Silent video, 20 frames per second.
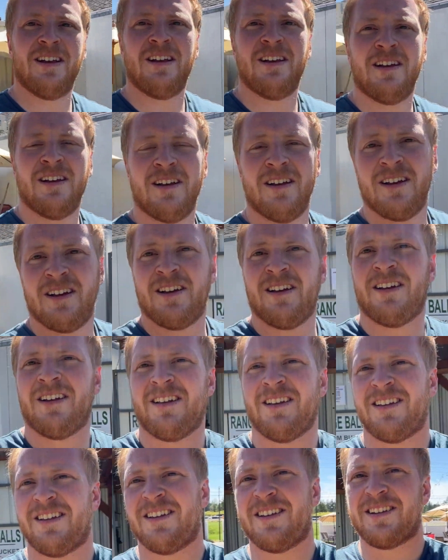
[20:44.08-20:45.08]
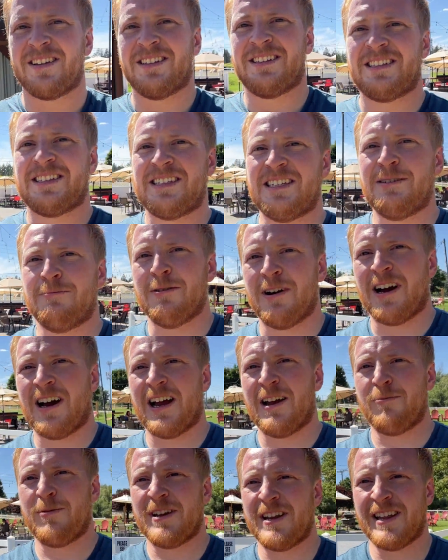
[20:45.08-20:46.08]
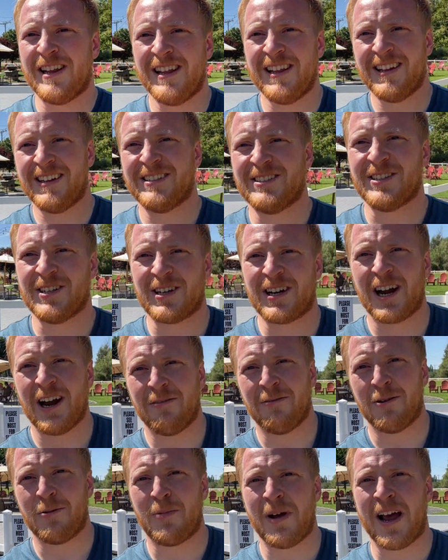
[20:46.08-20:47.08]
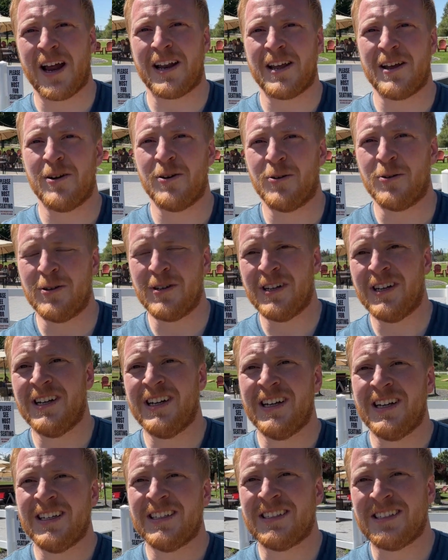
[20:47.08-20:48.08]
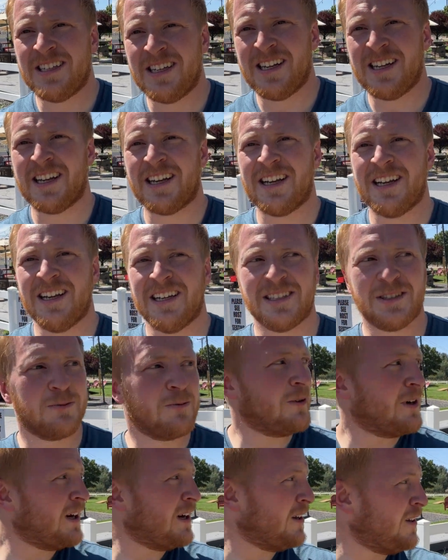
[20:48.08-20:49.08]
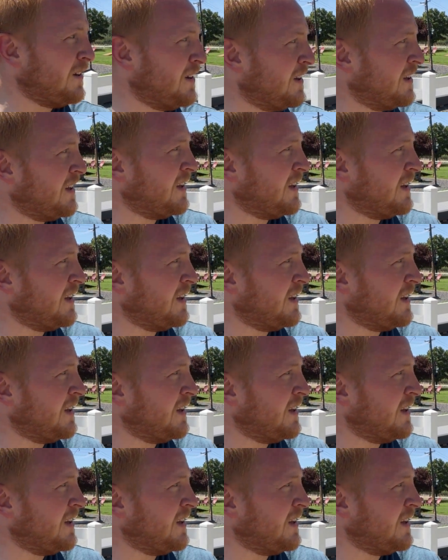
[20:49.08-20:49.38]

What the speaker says: you can see behind me there's our covered patio seating as well,